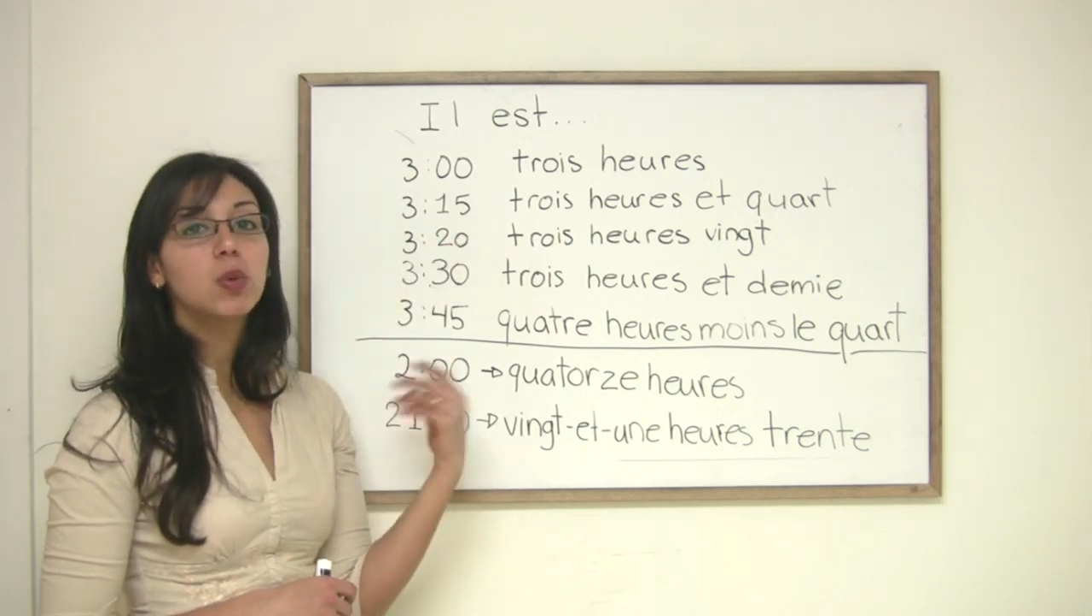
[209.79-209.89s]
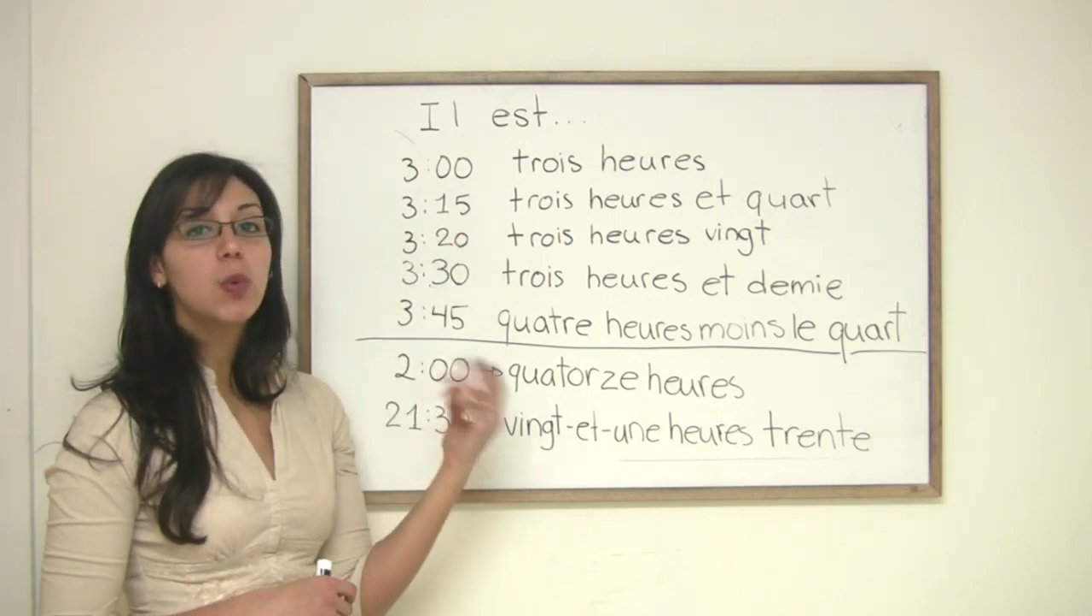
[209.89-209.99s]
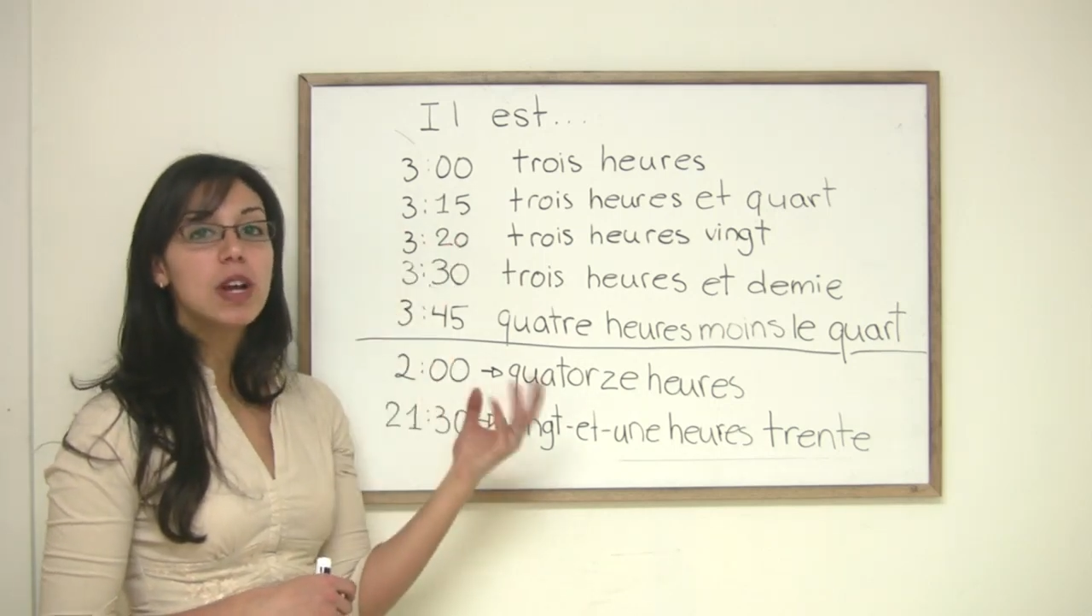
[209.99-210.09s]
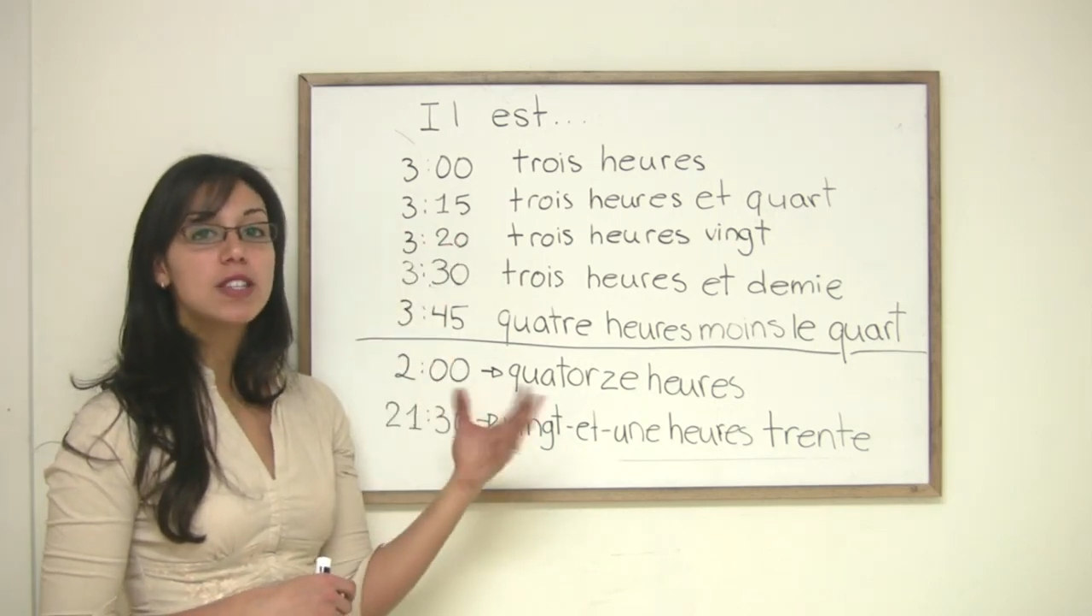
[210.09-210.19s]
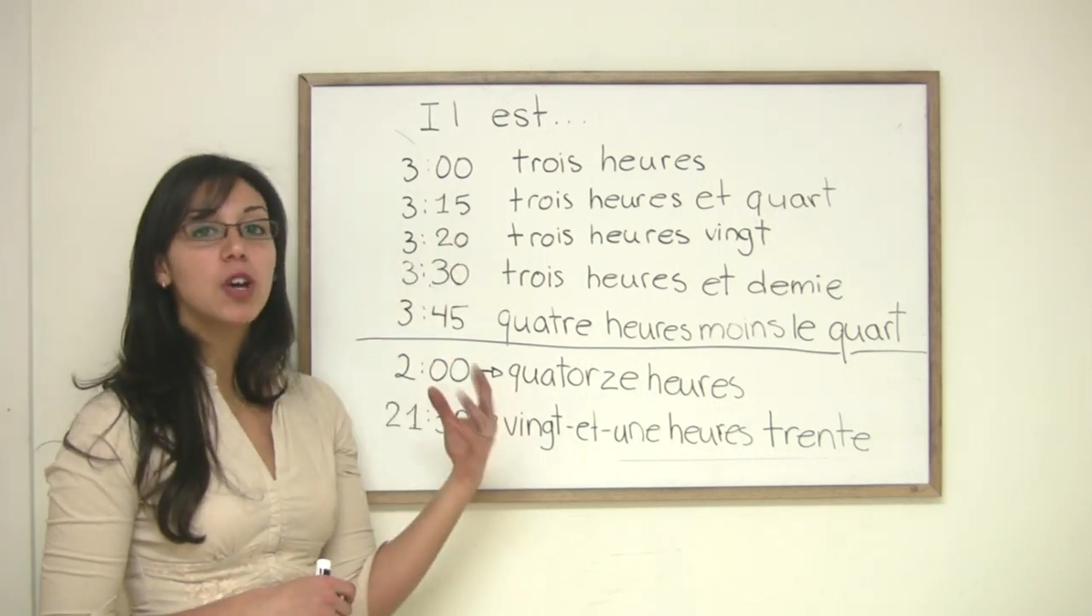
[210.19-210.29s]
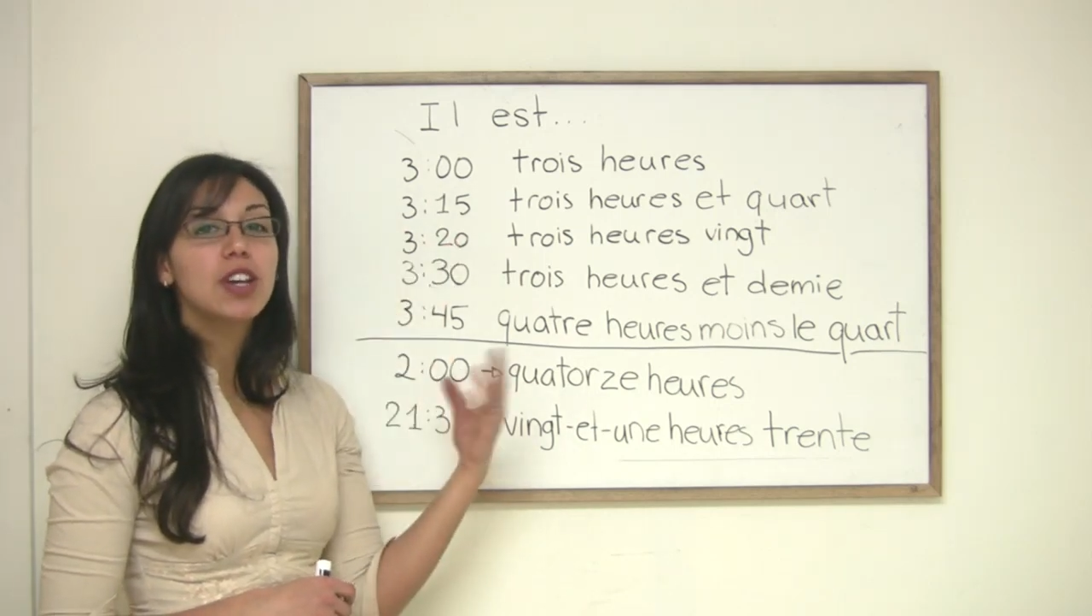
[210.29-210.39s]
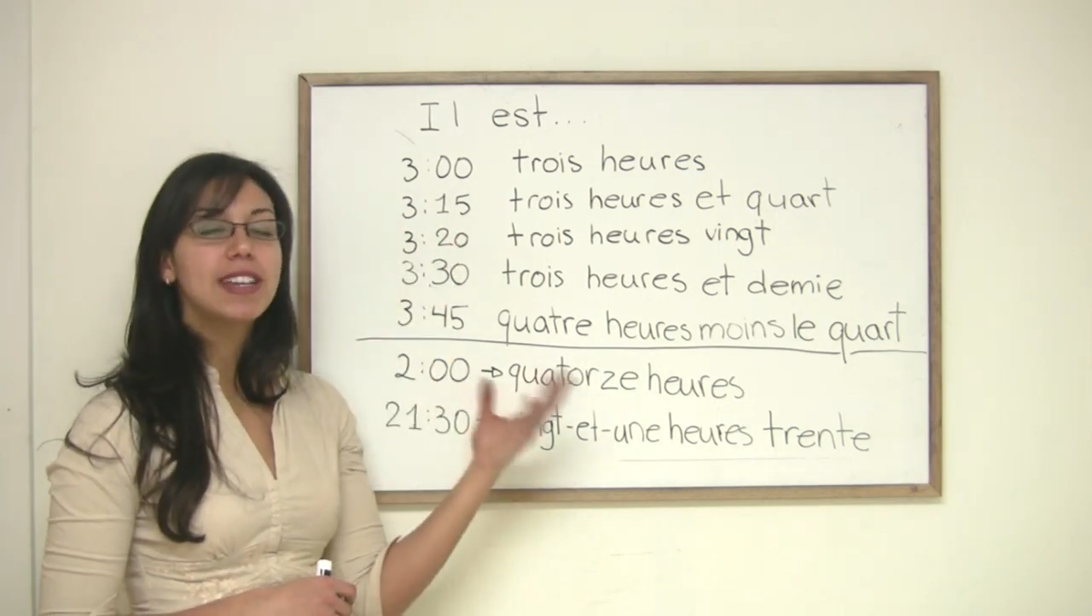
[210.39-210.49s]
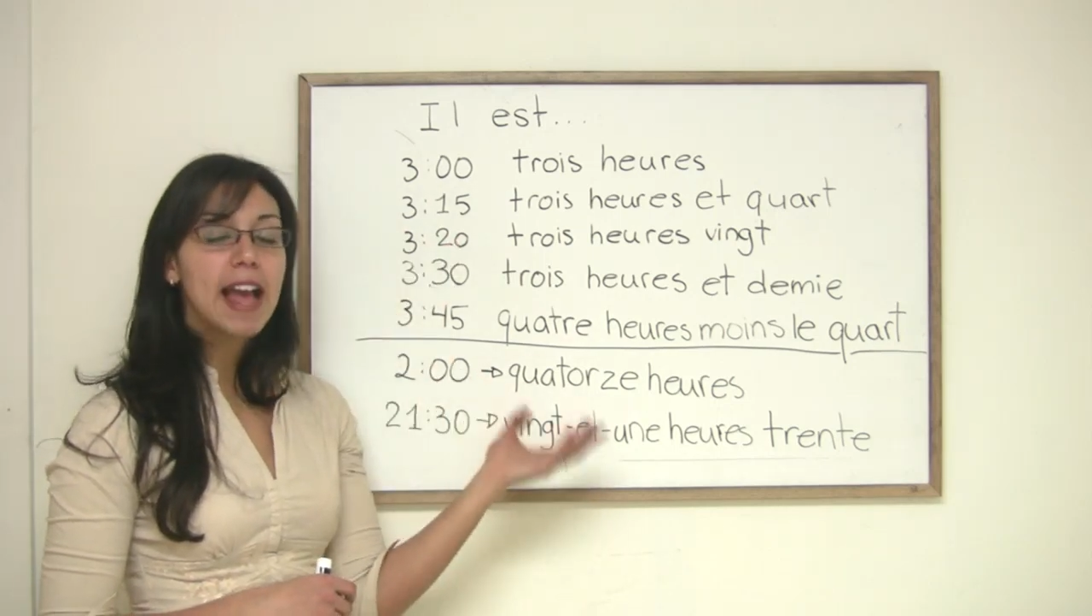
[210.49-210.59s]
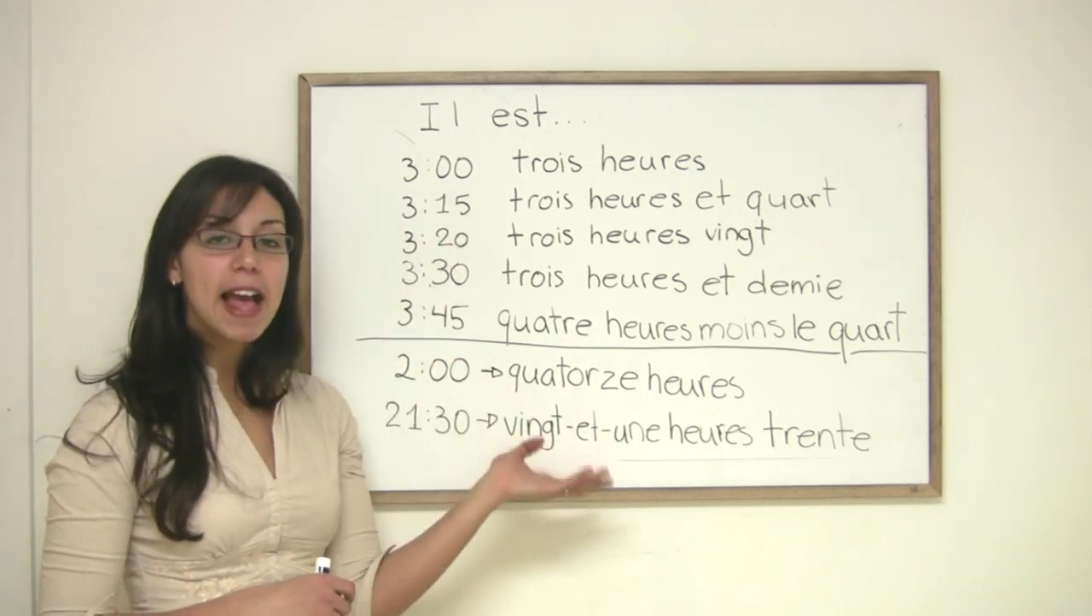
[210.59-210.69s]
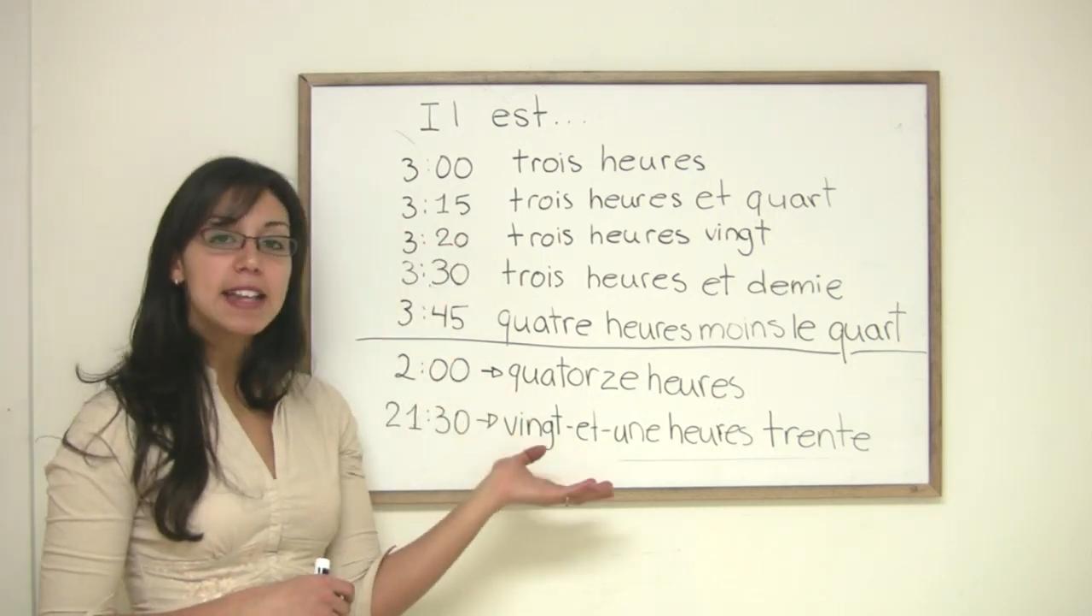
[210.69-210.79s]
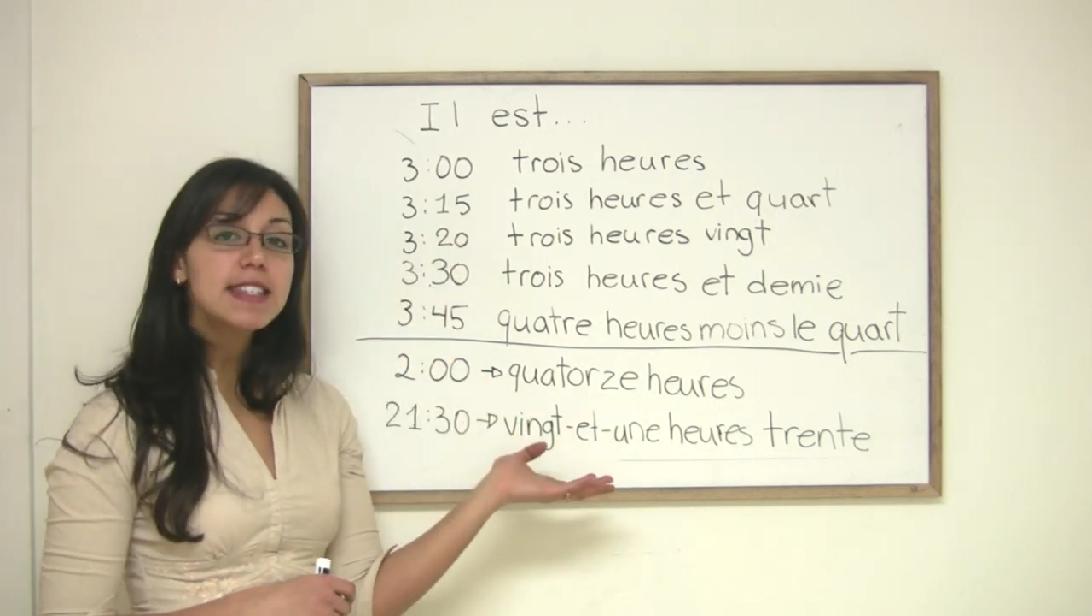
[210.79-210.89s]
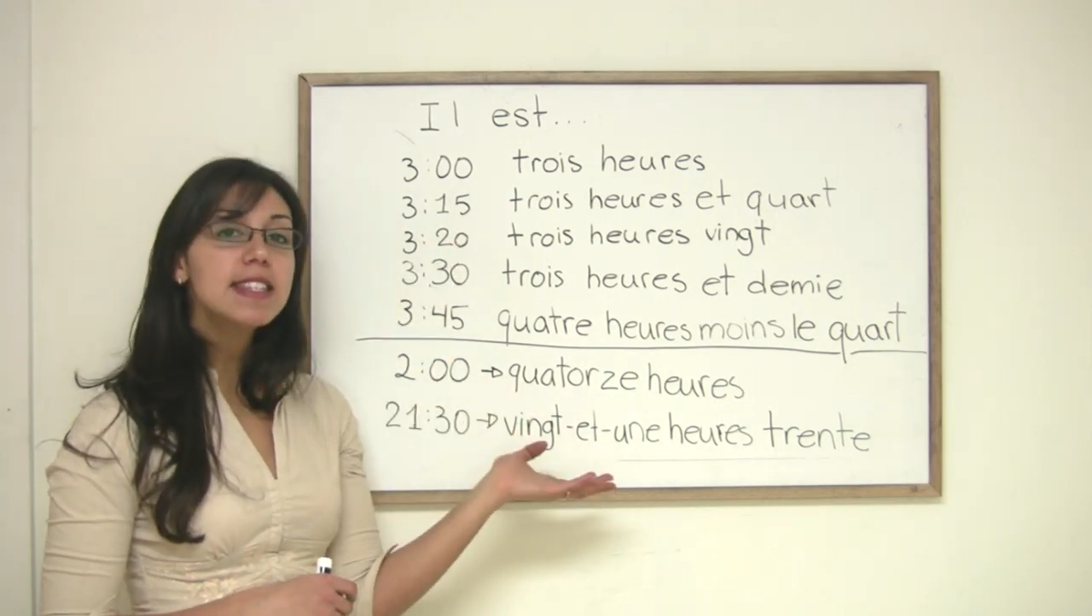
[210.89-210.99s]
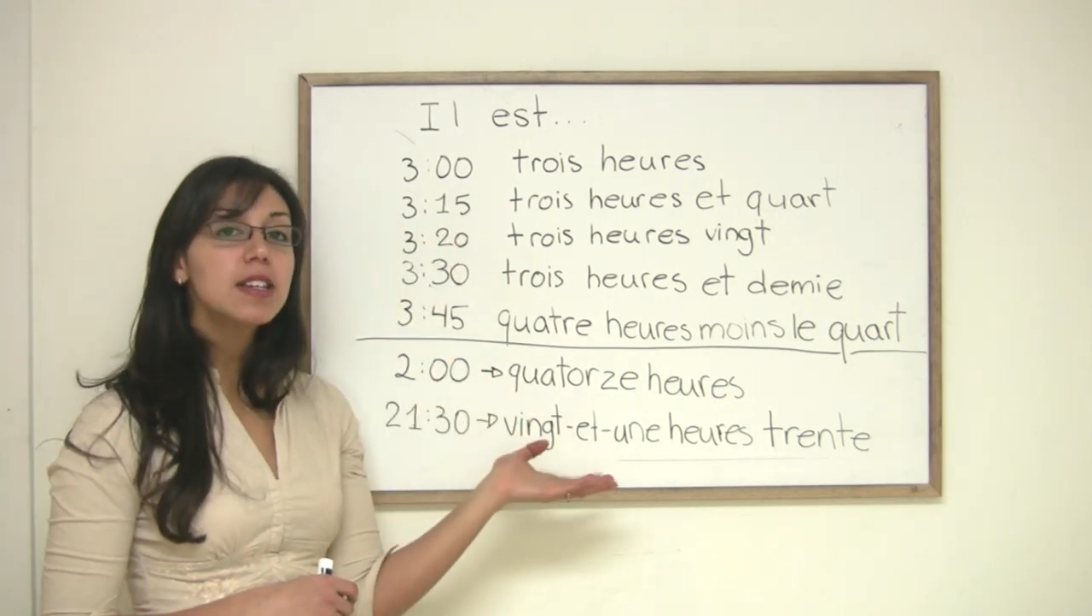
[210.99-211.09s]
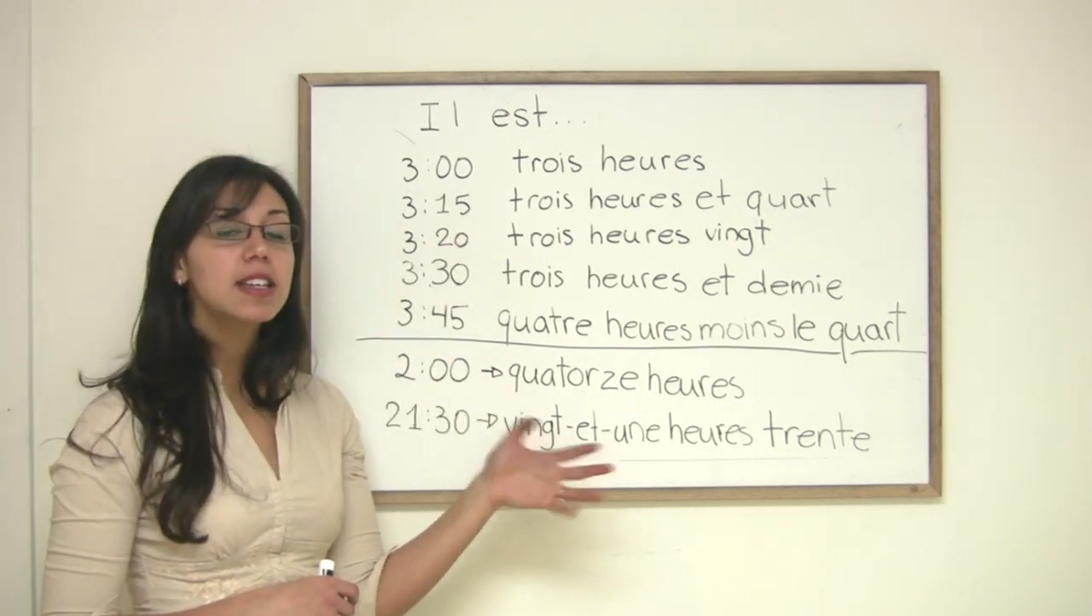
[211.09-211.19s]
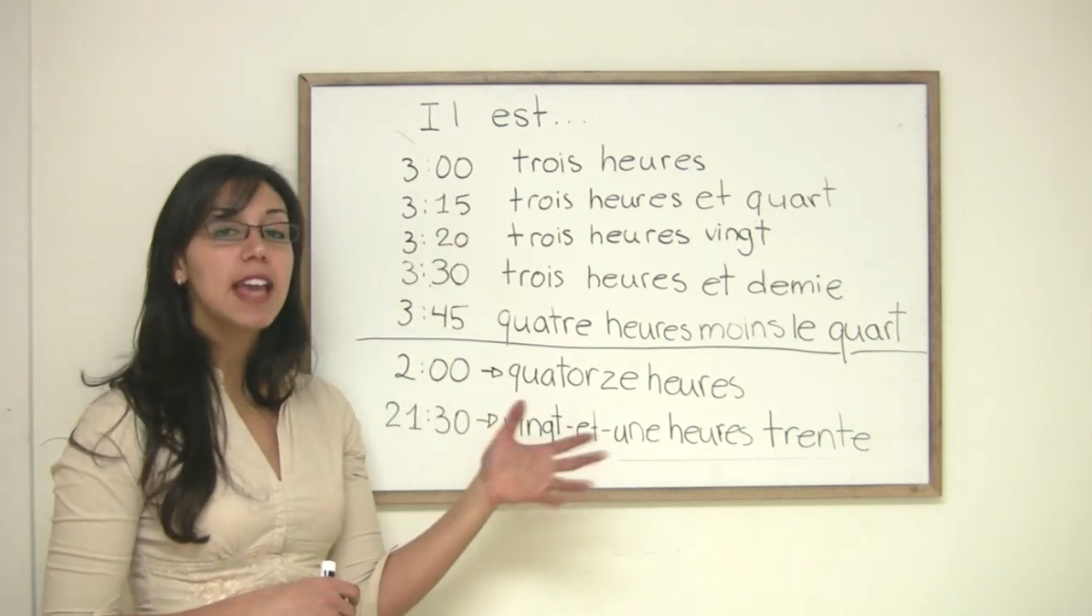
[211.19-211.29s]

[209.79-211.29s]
3h15,